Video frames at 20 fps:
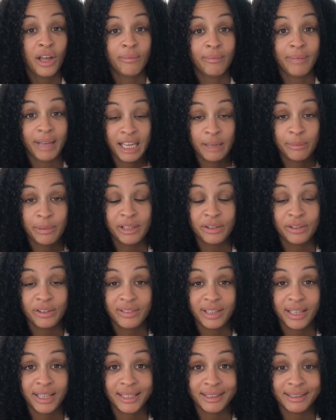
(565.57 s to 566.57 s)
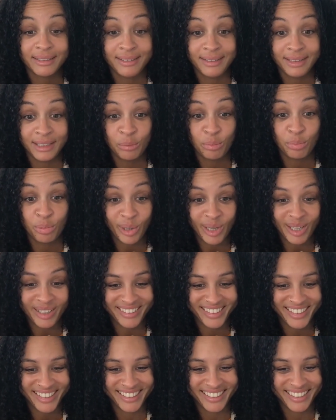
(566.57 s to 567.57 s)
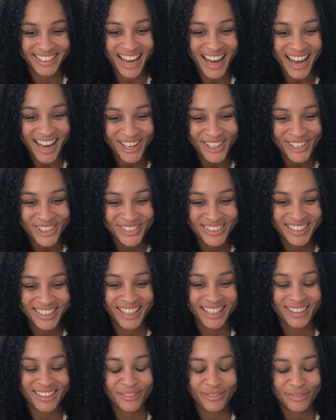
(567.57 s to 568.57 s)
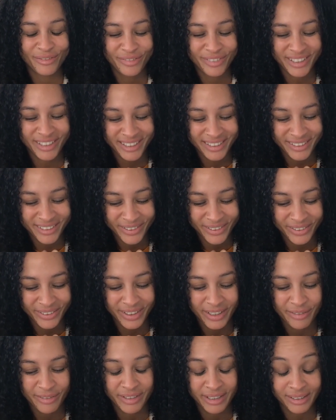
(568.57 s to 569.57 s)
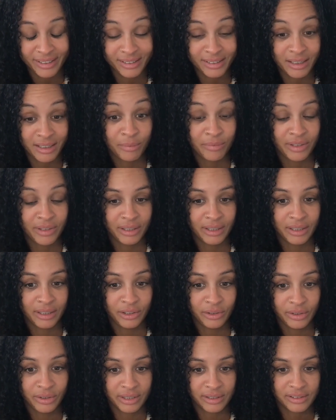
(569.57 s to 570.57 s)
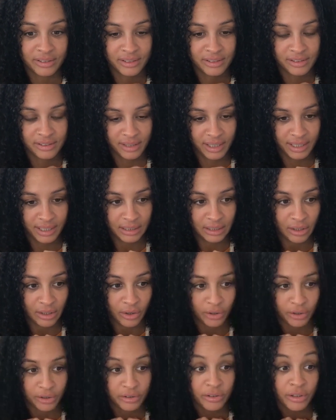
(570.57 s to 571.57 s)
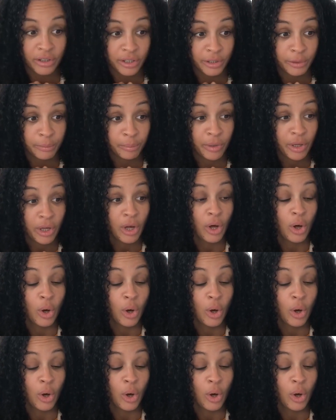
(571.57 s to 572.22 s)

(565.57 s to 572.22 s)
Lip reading: maybe to take a deep breath in and out and feel if that's something that you can sustain long term,